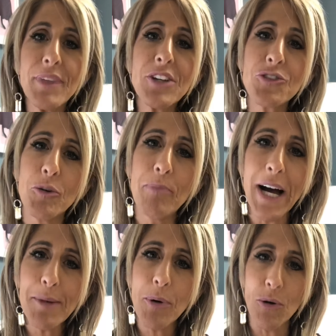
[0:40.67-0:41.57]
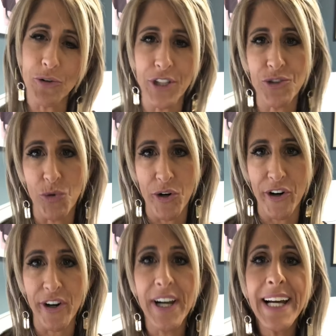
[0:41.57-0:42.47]
So, bipolar
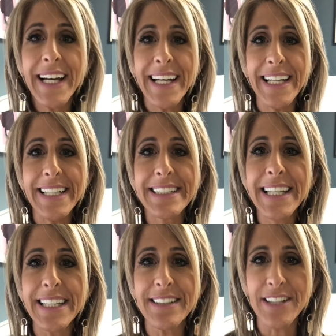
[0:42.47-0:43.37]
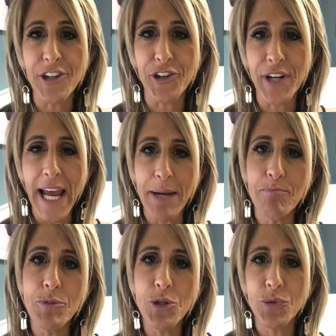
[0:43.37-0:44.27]
disorder is considered a
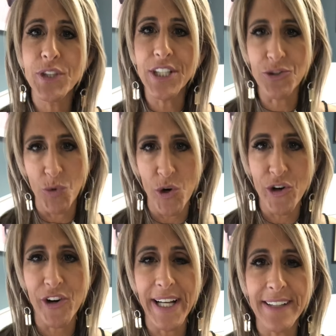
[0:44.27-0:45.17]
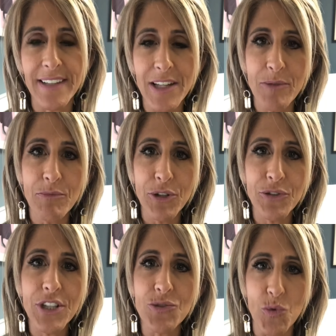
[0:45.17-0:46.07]
mood disorder and is in the
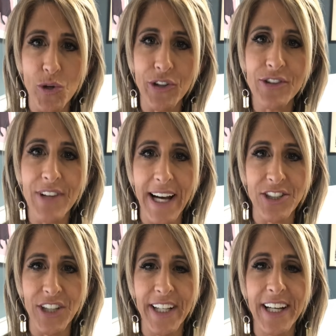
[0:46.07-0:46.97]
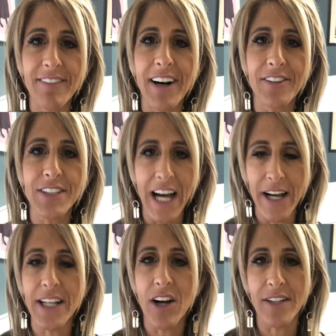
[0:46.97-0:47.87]
mood disorder section of our
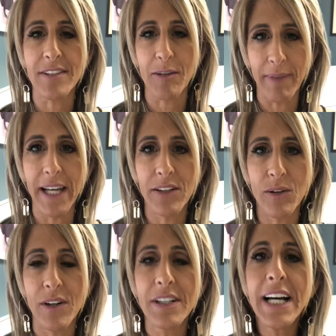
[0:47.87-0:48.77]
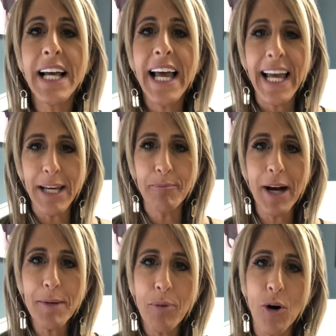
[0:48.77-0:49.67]
diagnostic manual. And
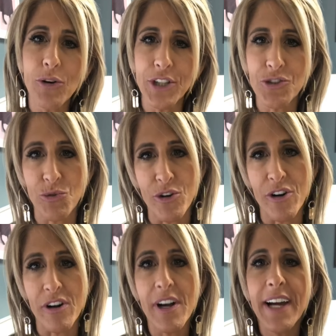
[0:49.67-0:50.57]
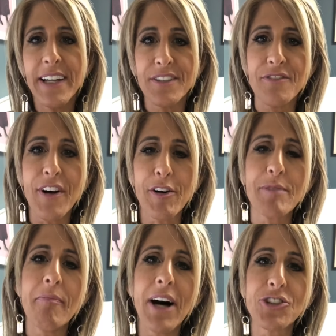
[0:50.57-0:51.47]
bipolar disorder is very
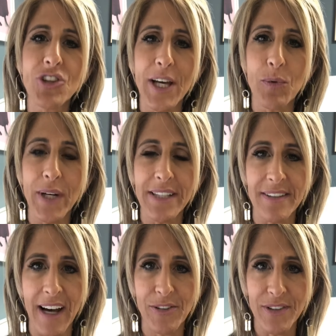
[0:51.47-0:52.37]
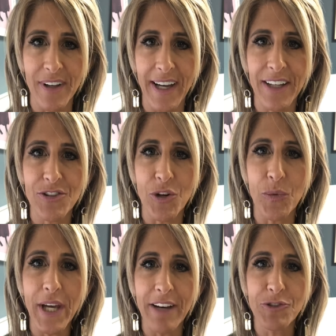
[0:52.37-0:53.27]
much like what it sounds like. So
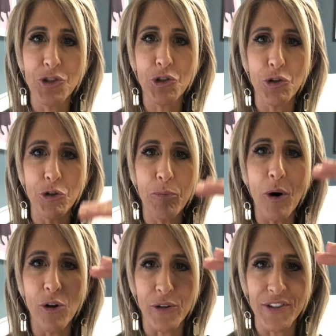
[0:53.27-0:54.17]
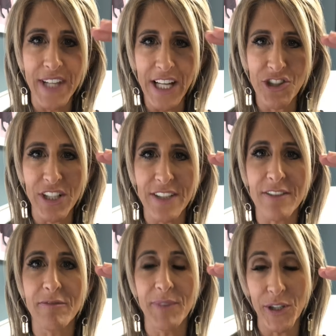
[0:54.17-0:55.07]
we have two polarizations
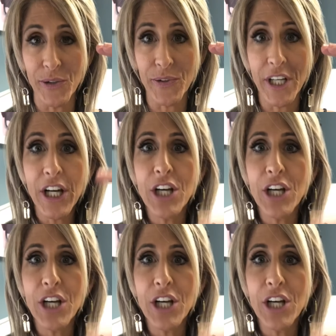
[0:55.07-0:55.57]
of mood.